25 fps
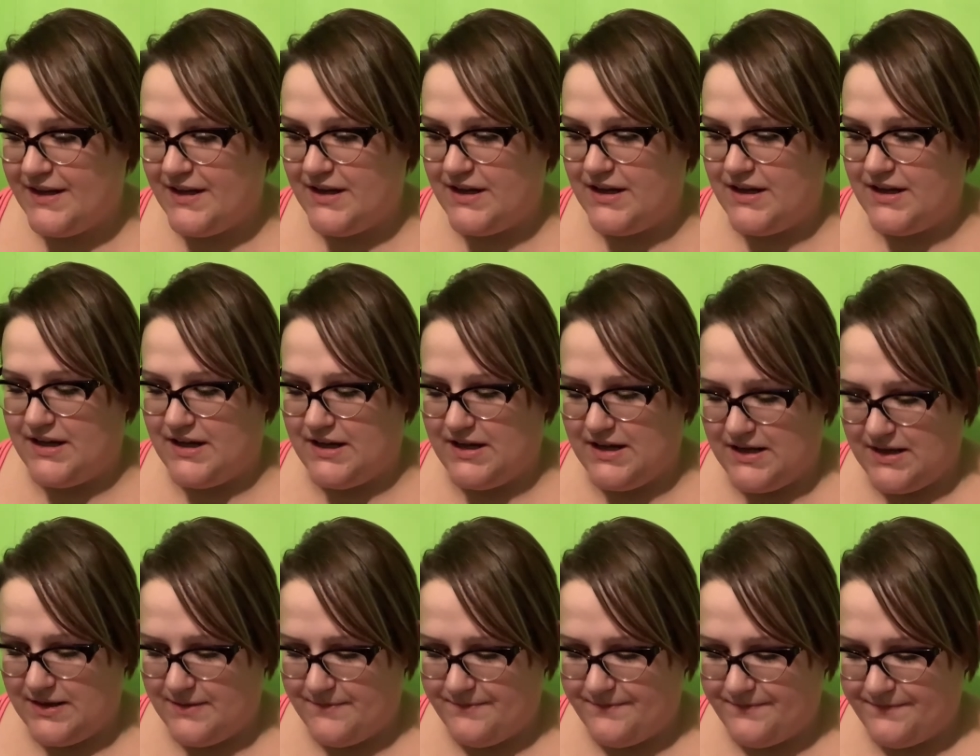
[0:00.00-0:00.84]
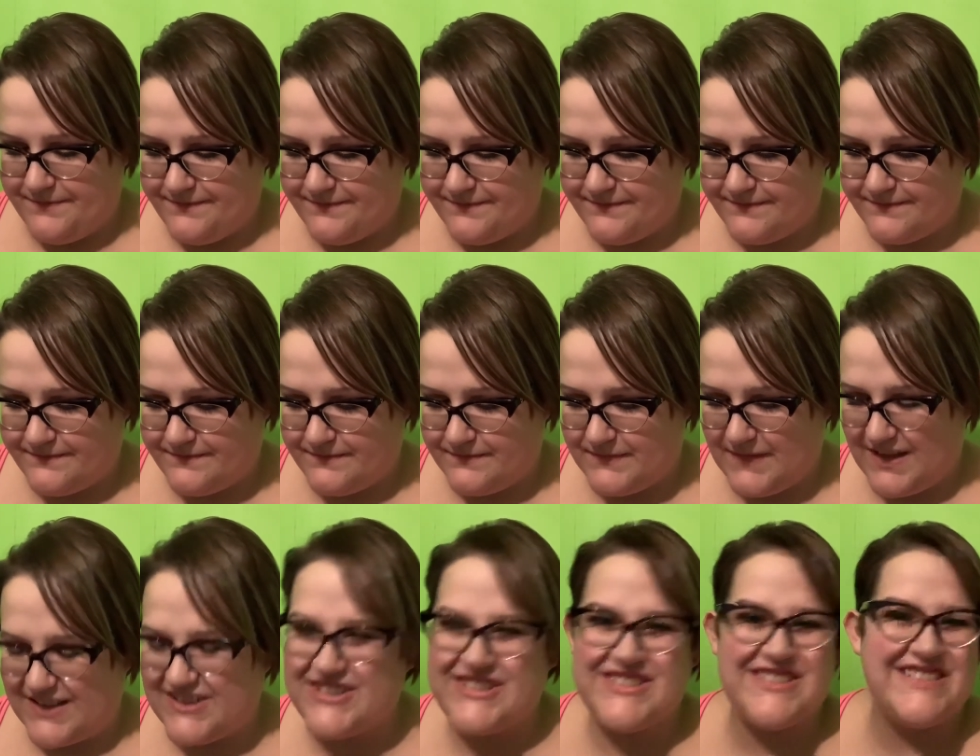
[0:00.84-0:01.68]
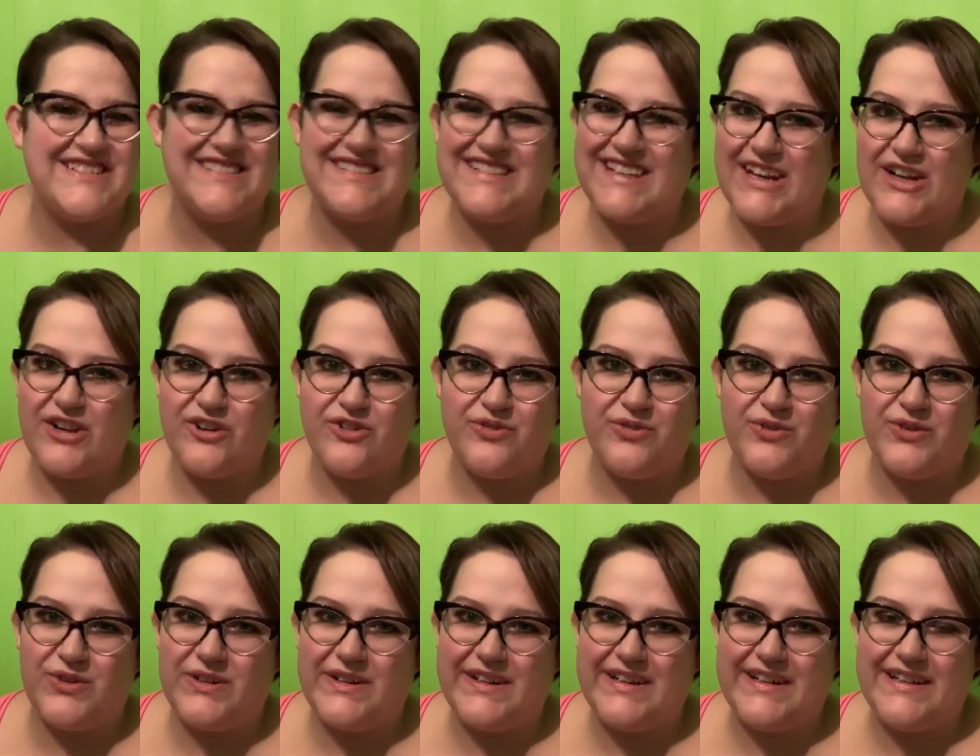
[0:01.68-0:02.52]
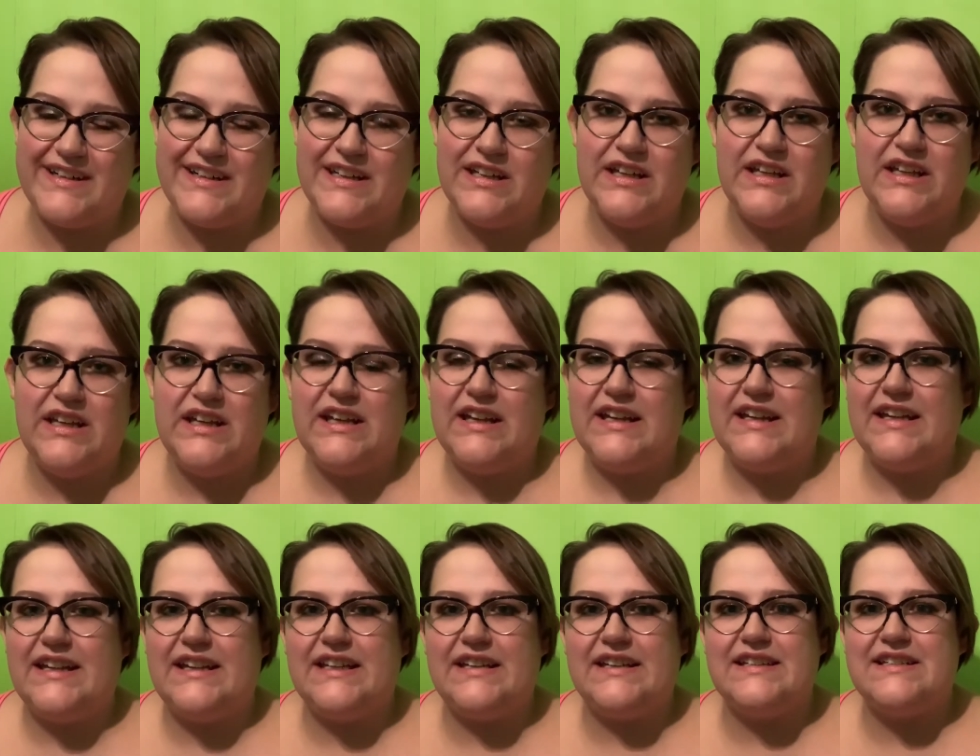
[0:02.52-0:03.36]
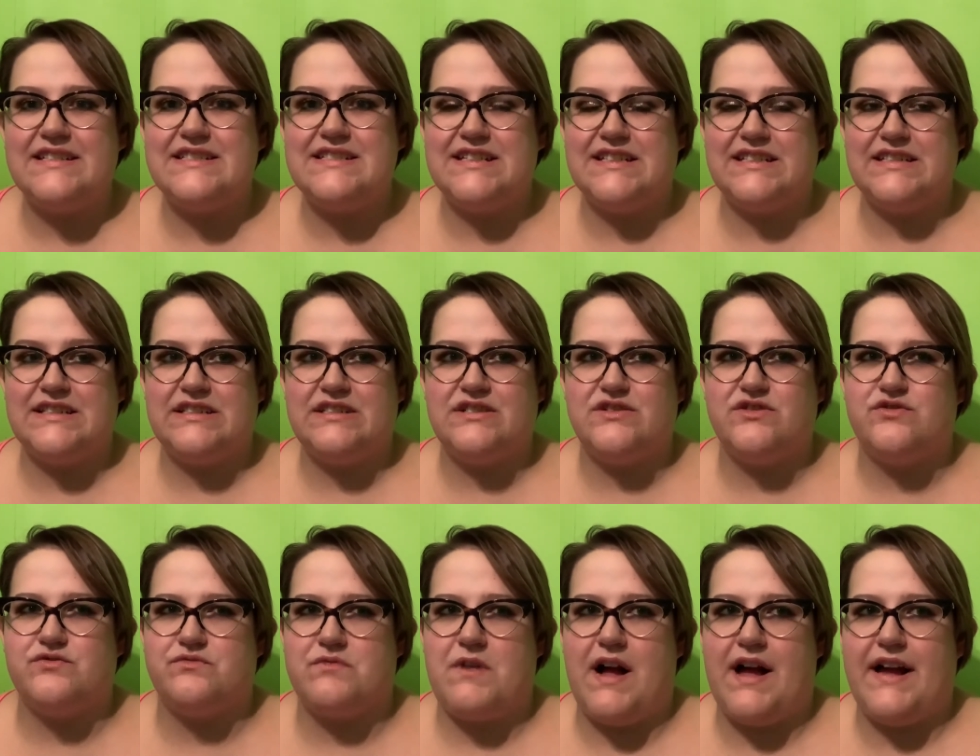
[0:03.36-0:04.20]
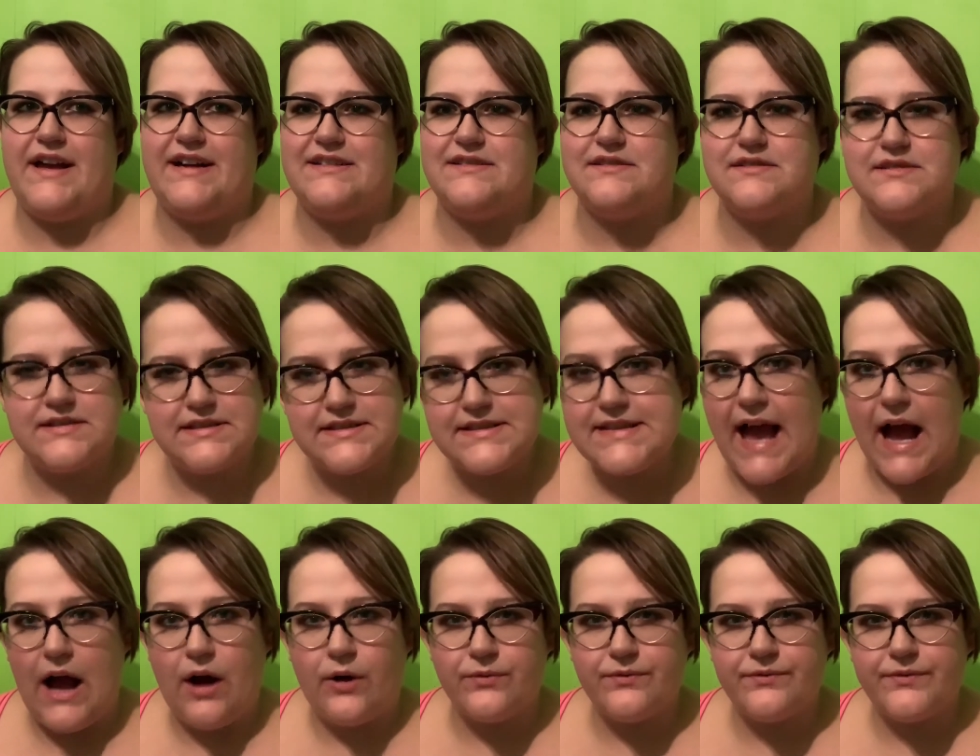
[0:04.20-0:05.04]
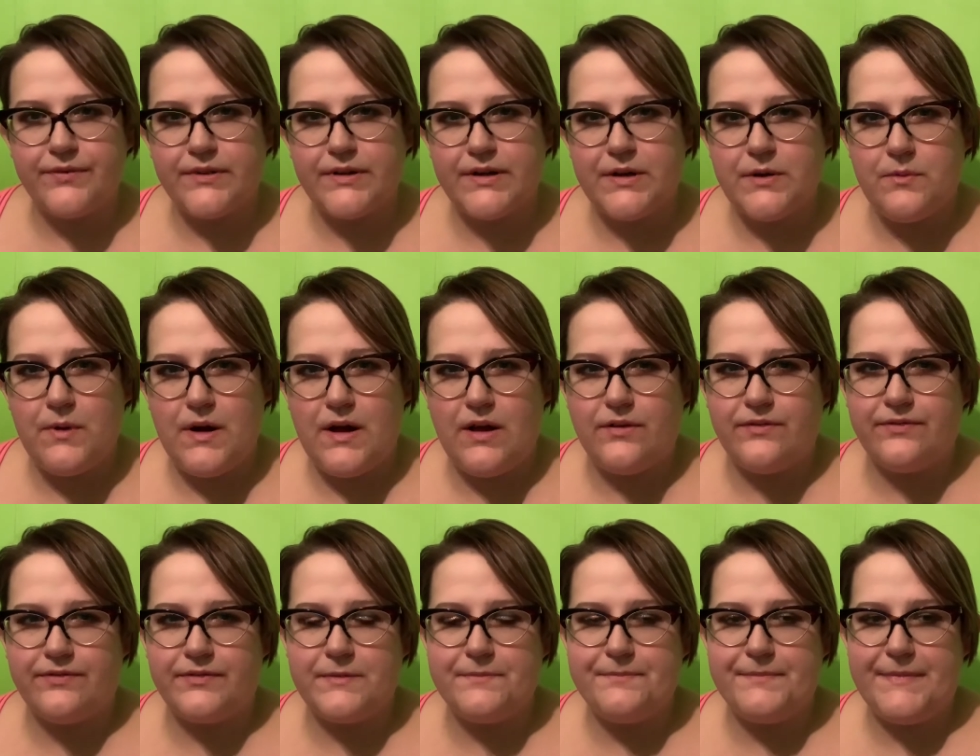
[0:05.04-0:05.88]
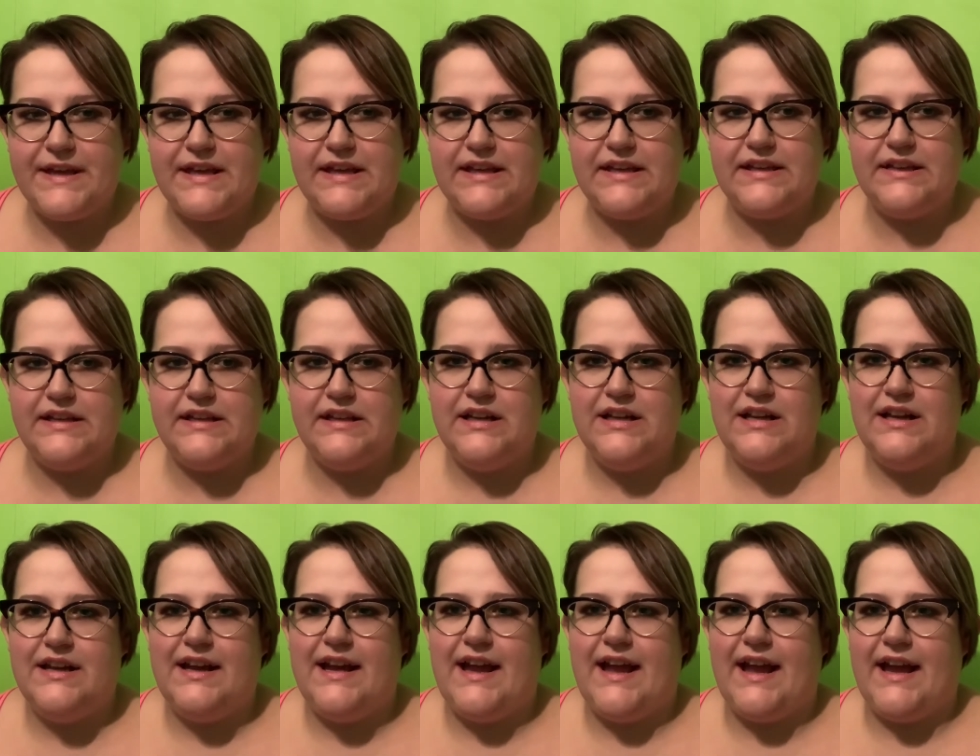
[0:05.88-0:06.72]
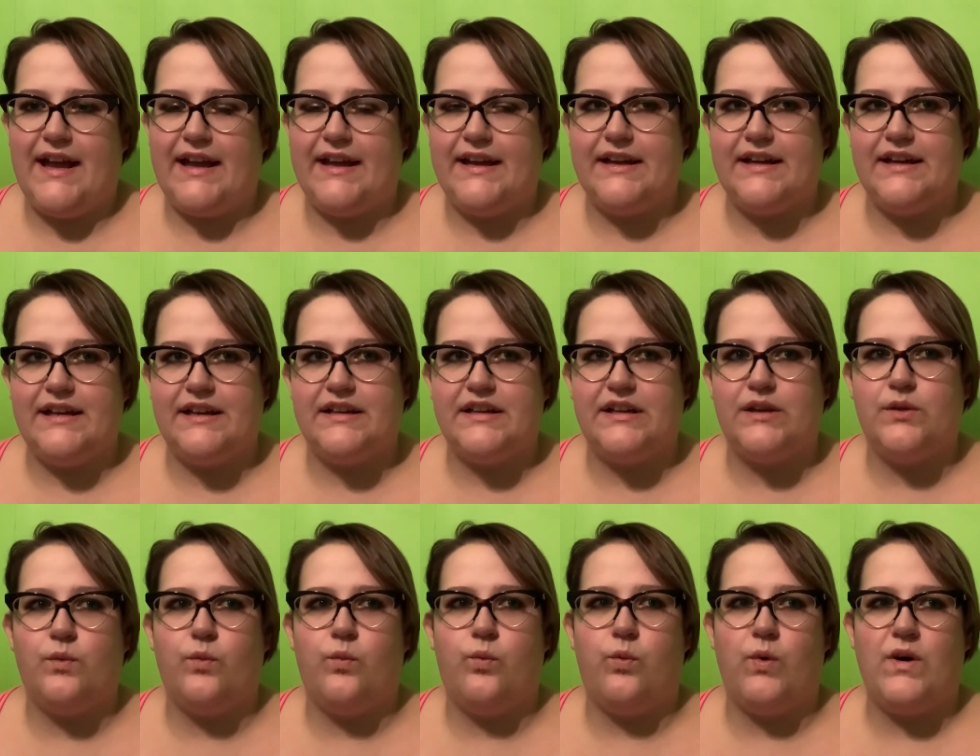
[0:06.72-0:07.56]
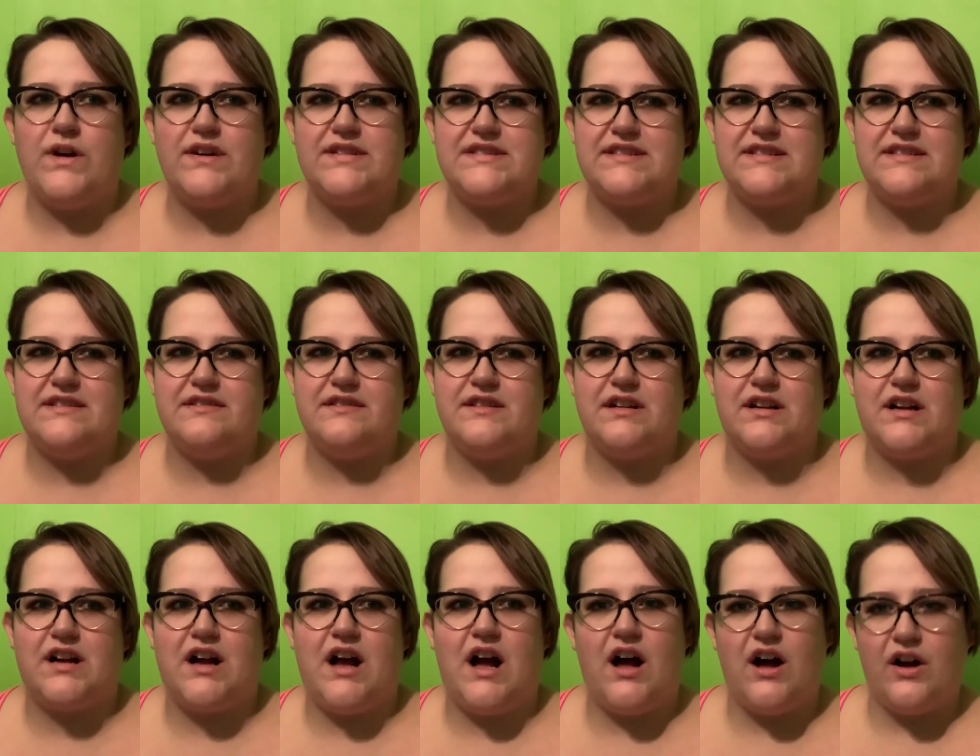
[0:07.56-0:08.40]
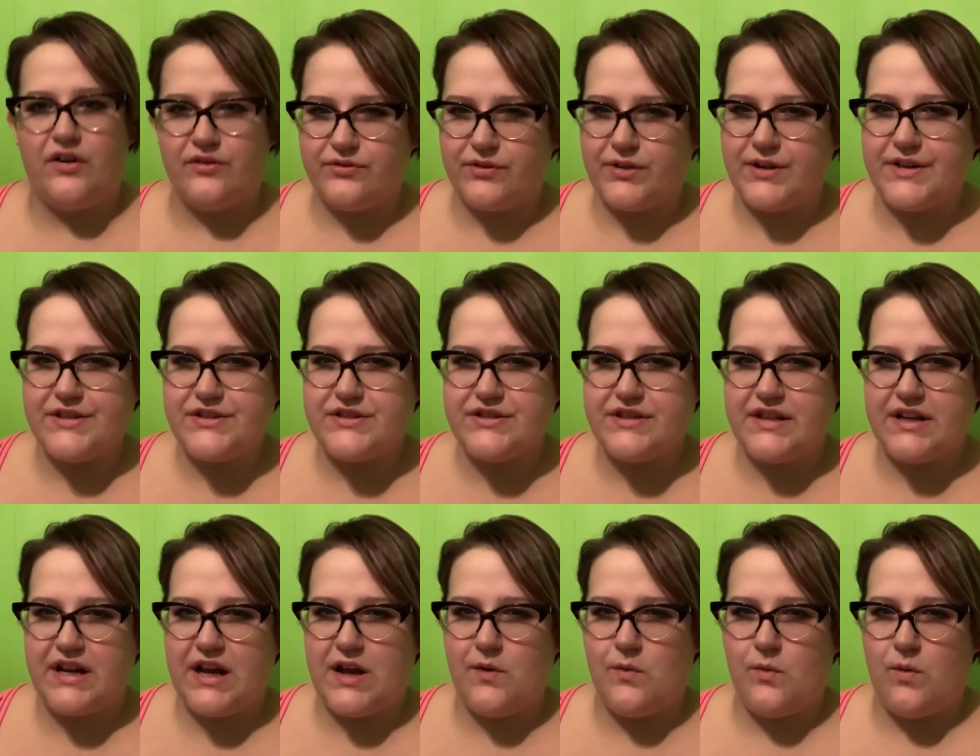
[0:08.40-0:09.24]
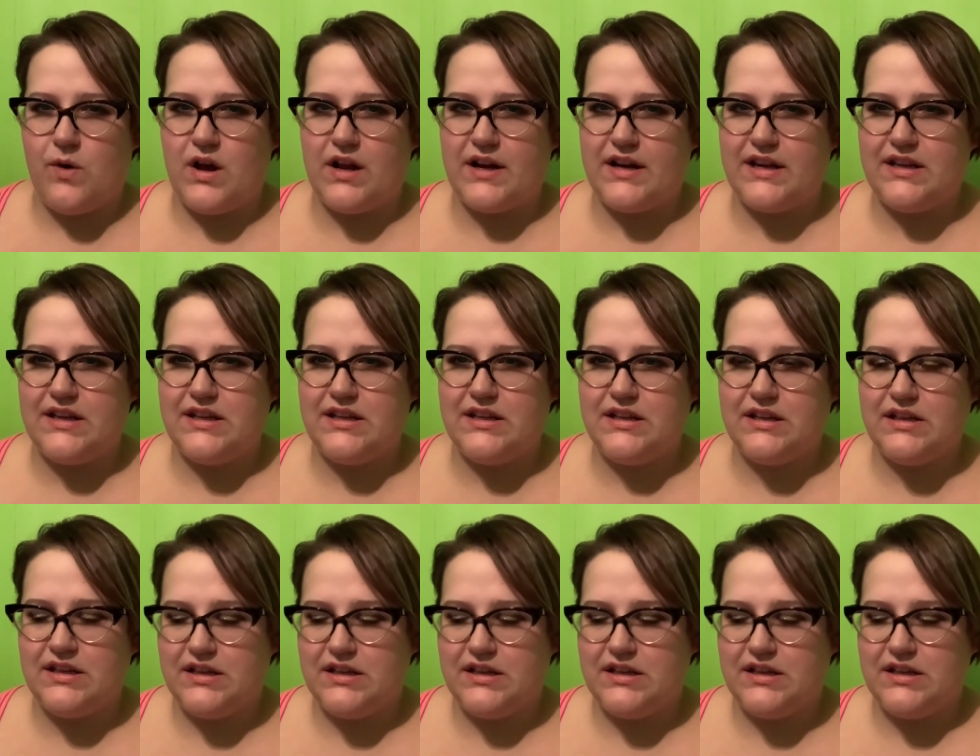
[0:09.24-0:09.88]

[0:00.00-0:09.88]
I just didn't care for it. It didn't dry down very well for me, and it wasn't the coverage that I wanted.